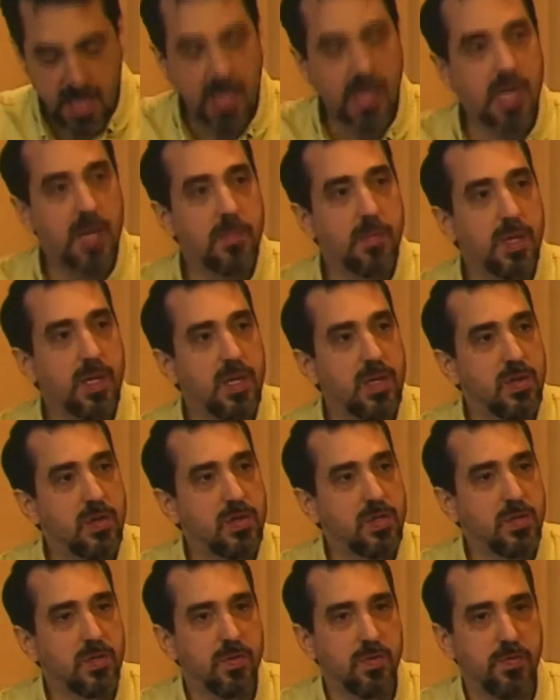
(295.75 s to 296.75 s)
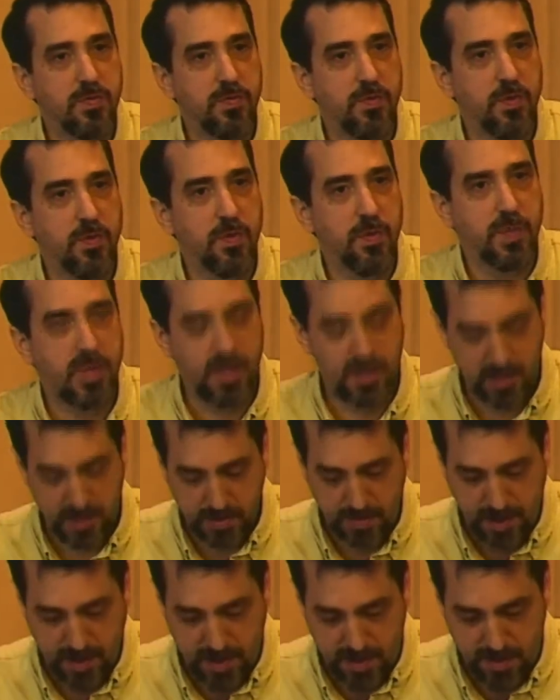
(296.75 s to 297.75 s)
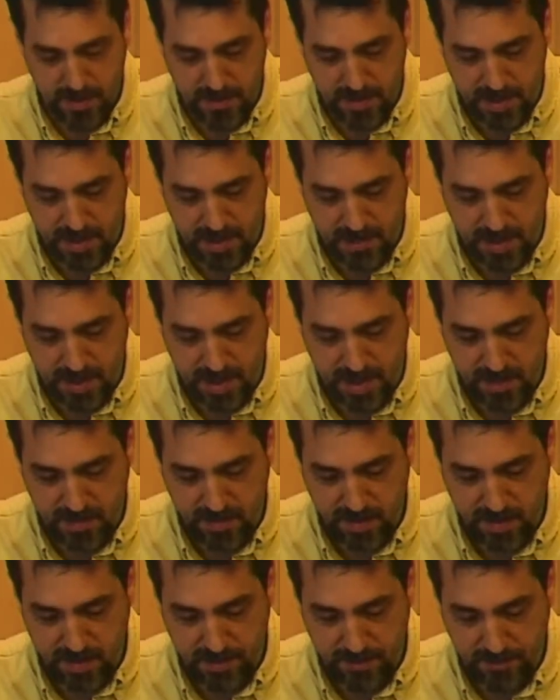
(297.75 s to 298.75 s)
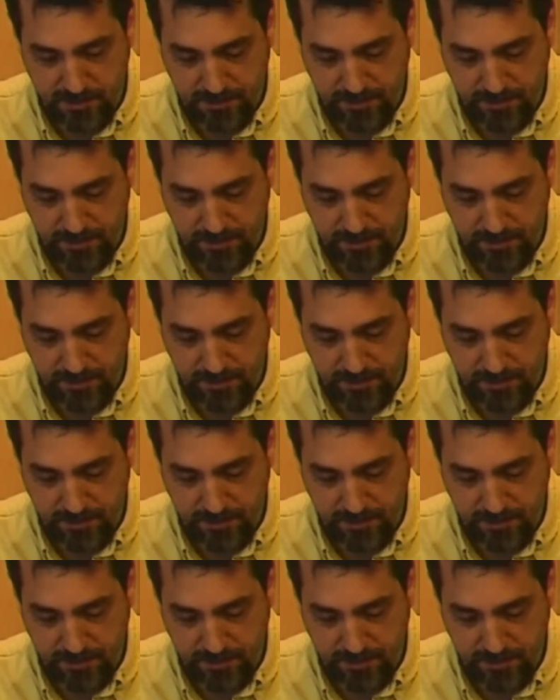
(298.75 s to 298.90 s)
can be used to inform and inspire better behavior.